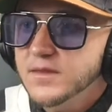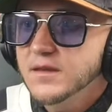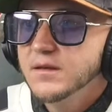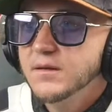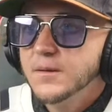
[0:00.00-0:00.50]

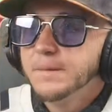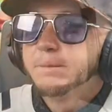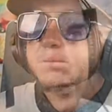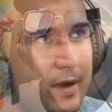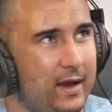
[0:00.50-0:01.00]
So
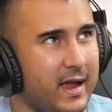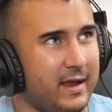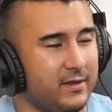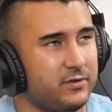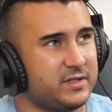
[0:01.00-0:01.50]
43,
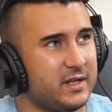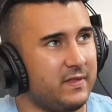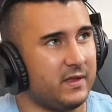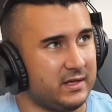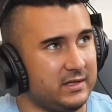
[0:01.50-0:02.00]
I
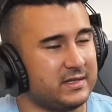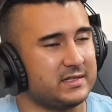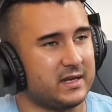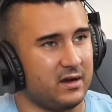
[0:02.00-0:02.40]
understand that he takes